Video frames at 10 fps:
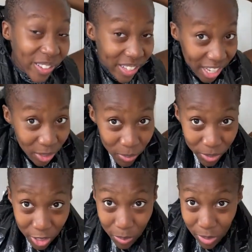That's what we're
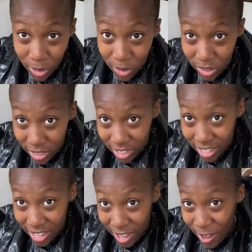going to be using
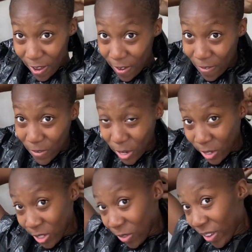
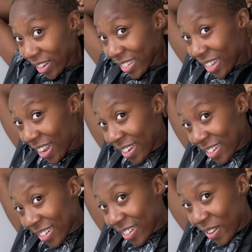first, if I can tie
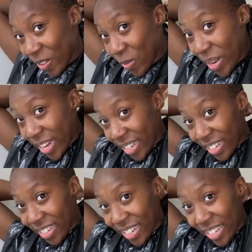it. Oh man,
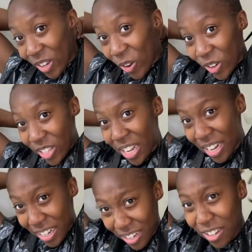it's harder than
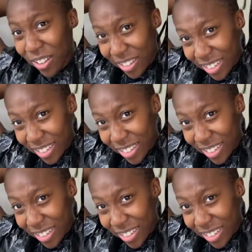it looks.